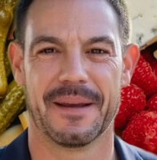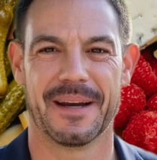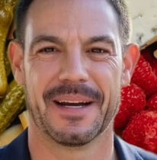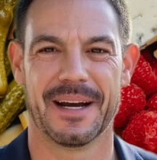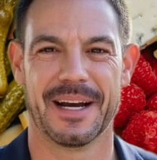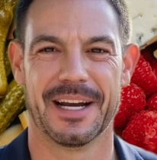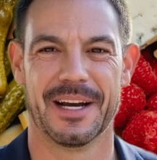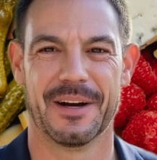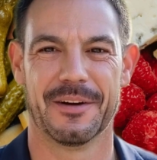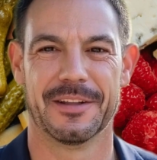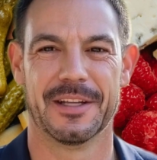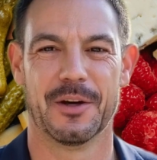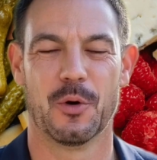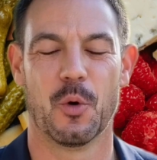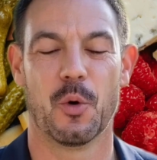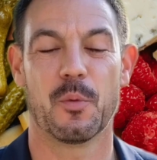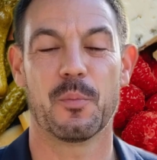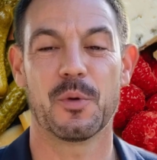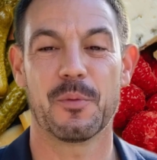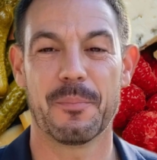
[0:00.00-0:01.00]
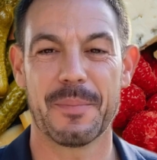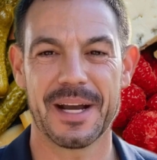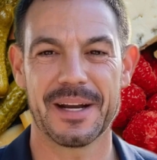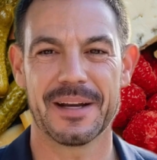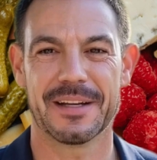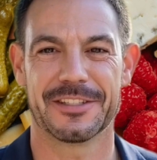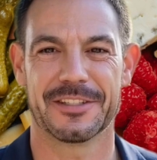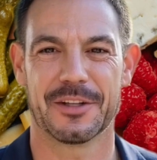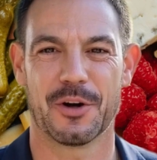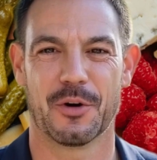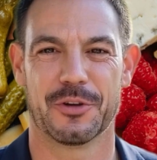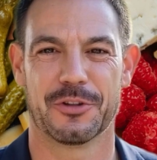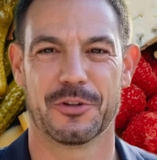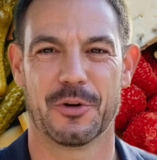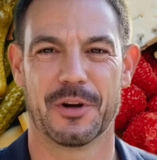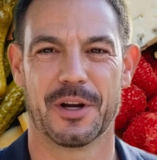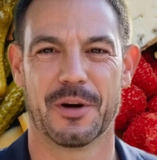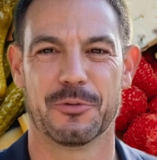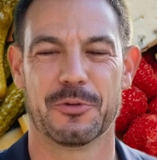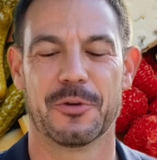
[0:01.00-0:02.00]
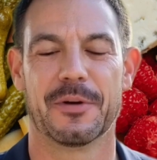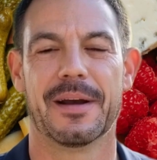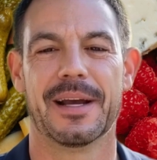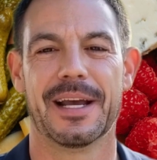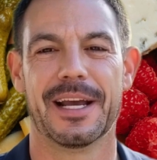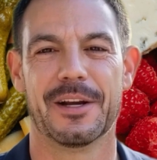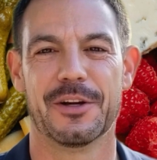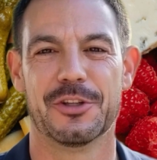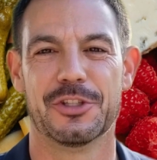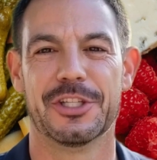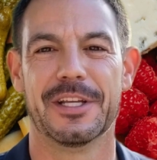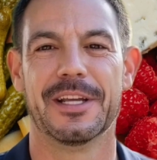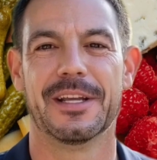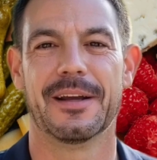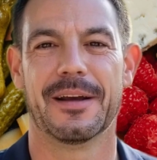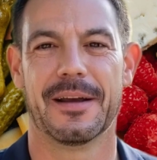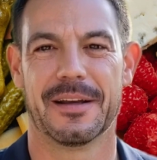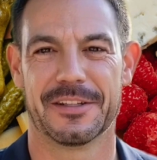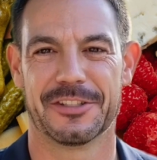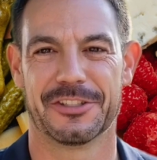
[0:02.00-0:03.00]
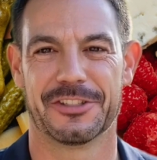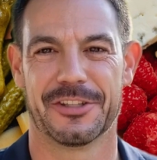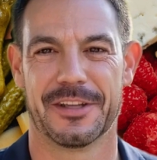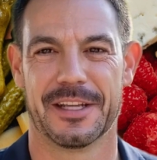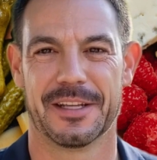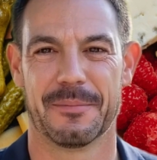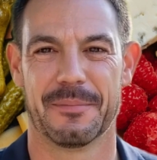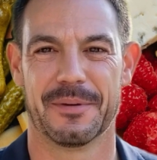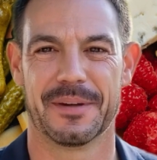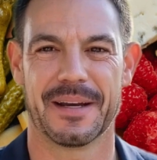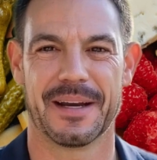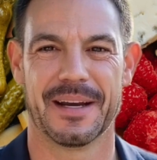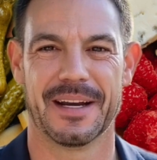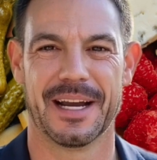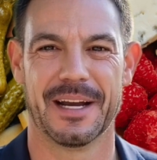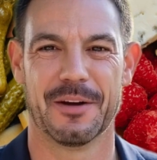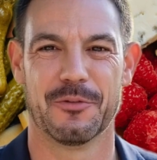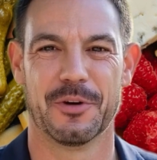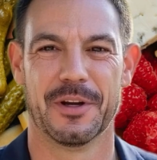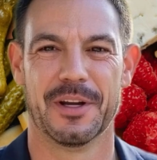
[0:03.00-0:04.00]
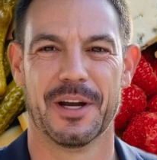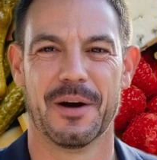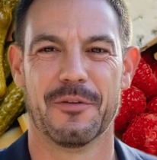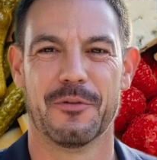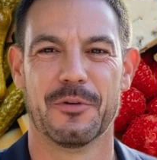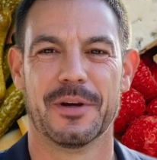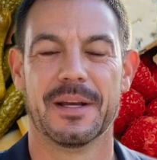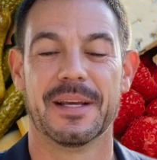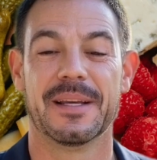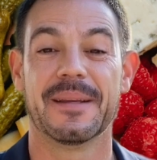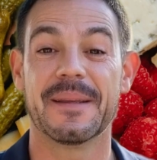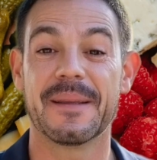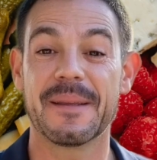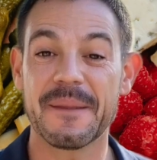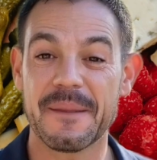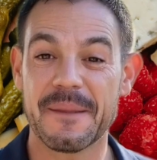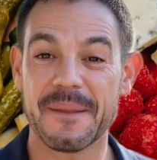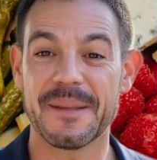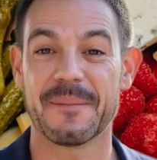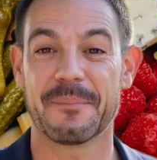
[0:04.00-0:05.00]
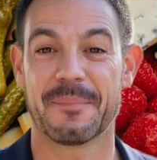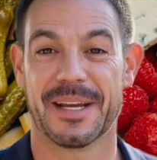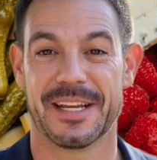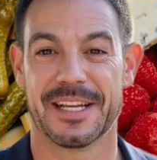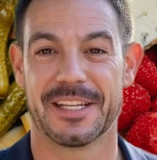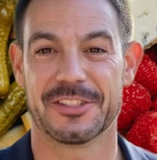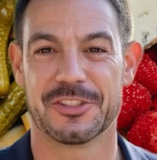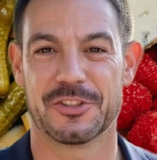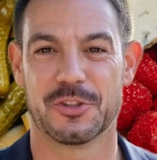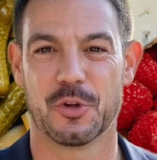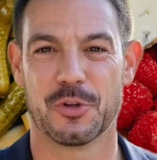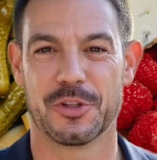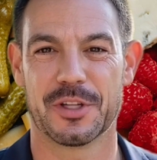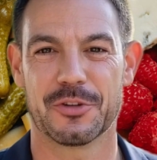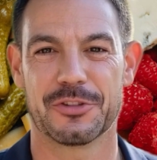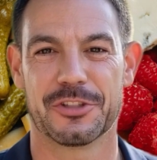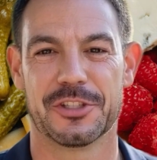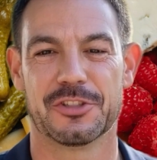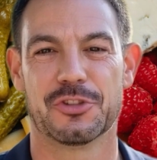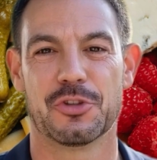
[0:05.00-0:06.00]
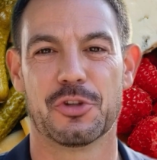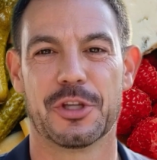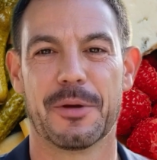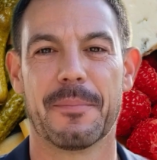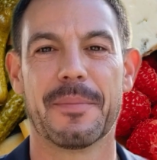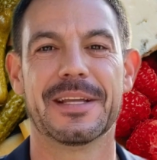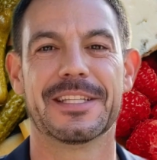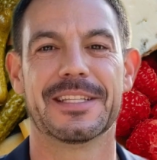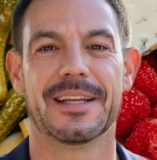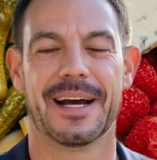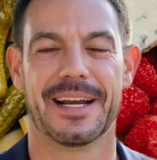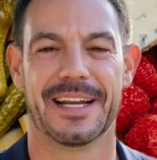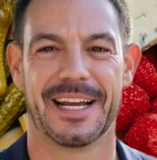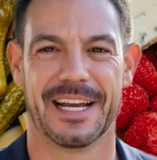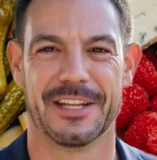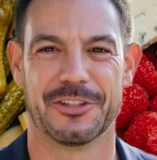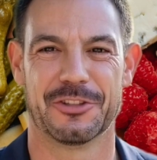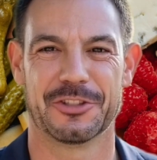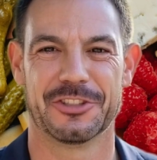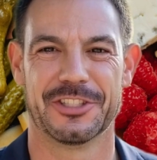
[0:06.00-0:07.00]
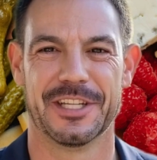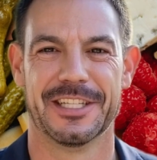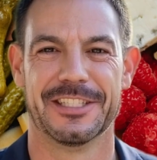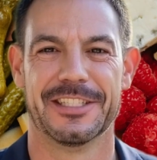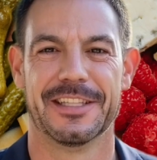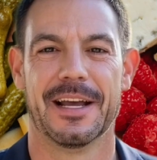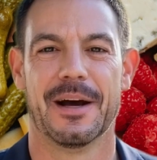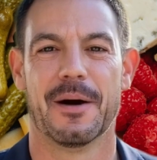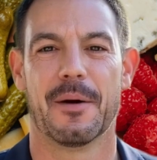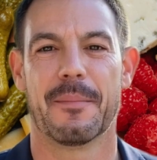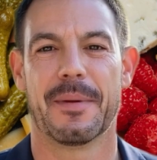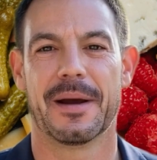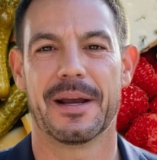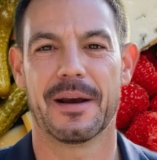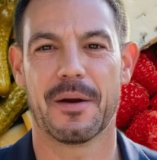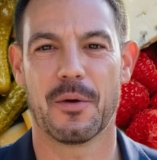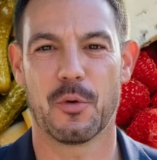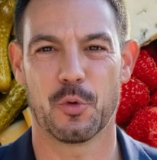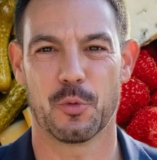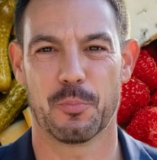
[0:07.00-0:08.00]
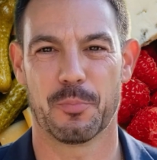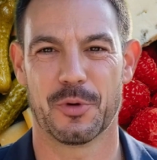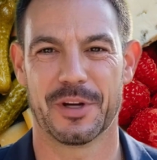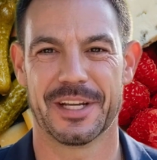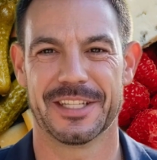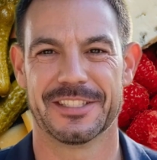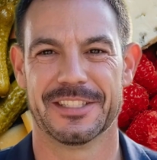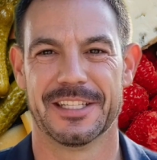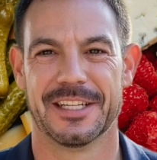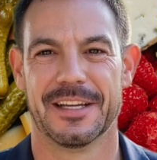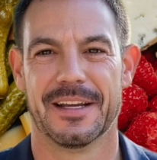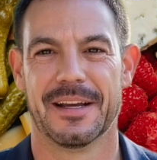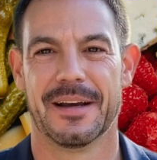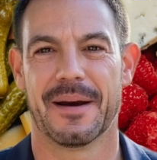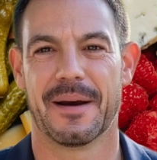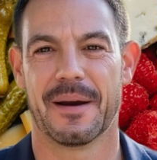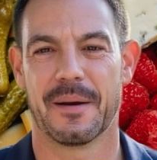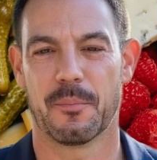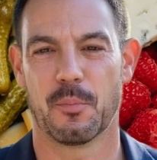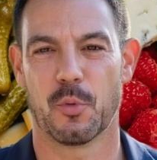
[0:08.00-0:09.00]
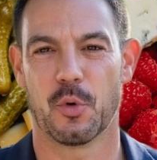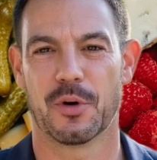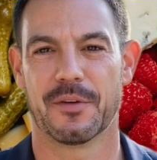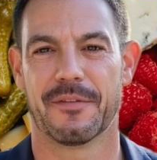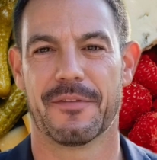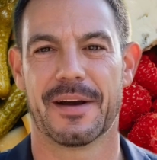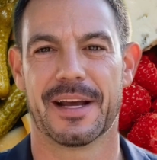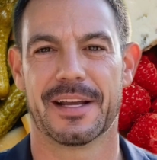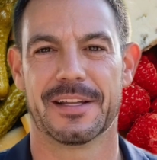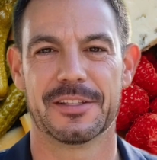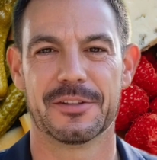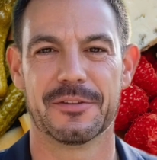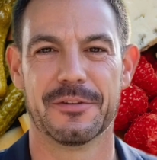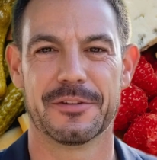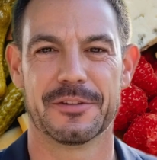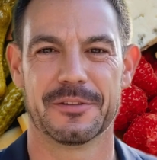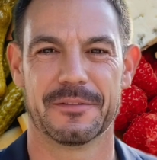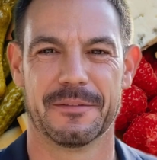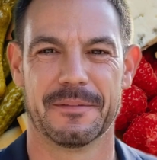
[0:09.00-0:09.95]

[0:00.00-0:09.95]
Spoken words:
A healthy hormone balance also helps with energy, sleep, and recovery, making scoliosis treatments like exercise therapy or bracing more effective.